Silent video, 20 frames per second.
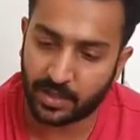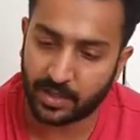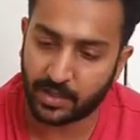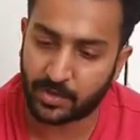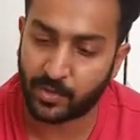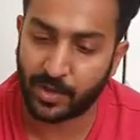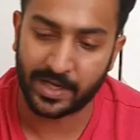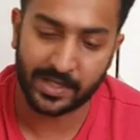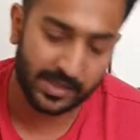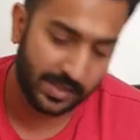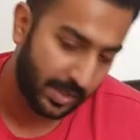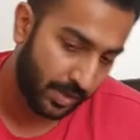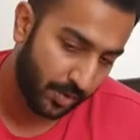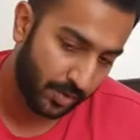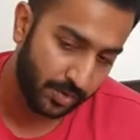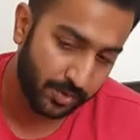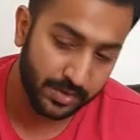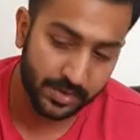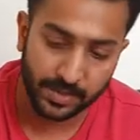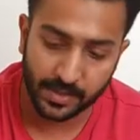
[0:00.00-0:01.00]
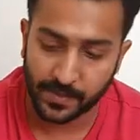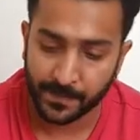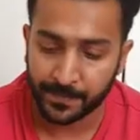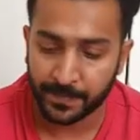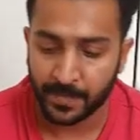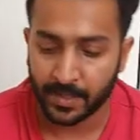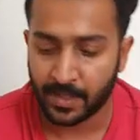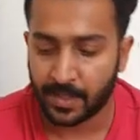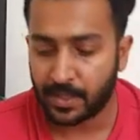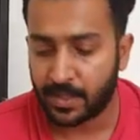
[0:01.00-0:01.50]
quite close.
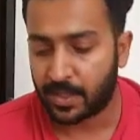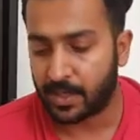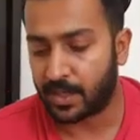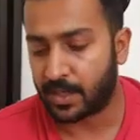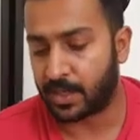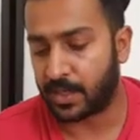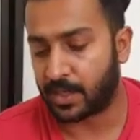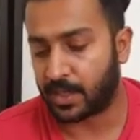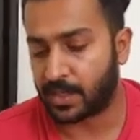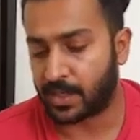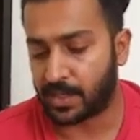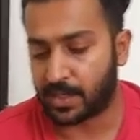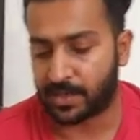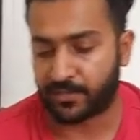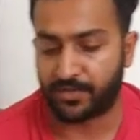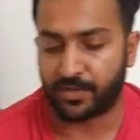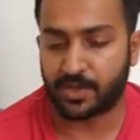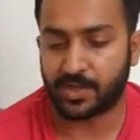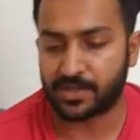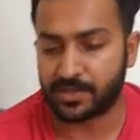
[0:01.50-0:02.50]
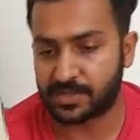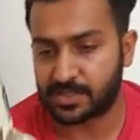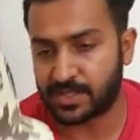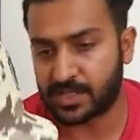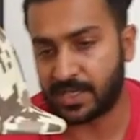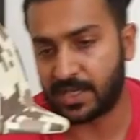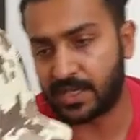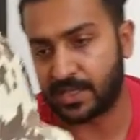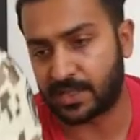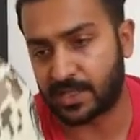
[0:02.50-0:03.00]
If you can
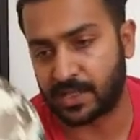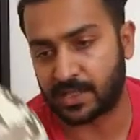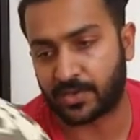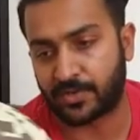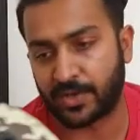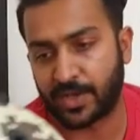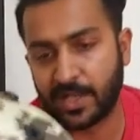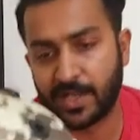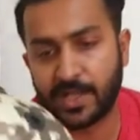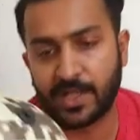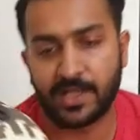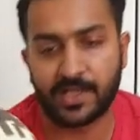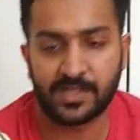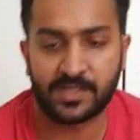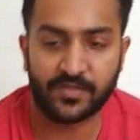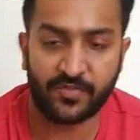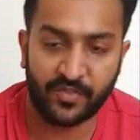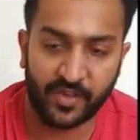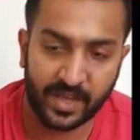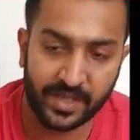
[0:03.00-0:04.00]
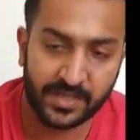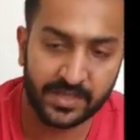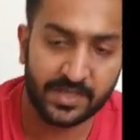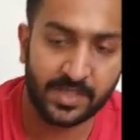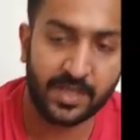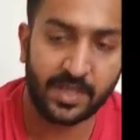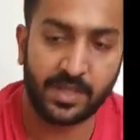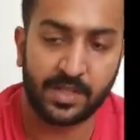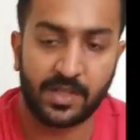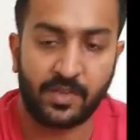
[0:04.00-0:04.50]
see, the grill is
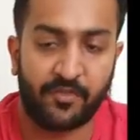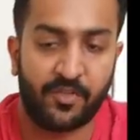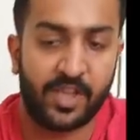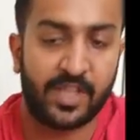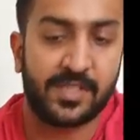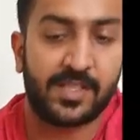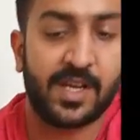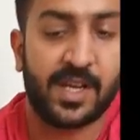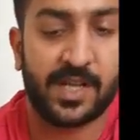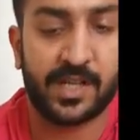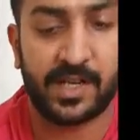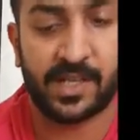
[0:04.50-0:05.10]
fixed, the face guard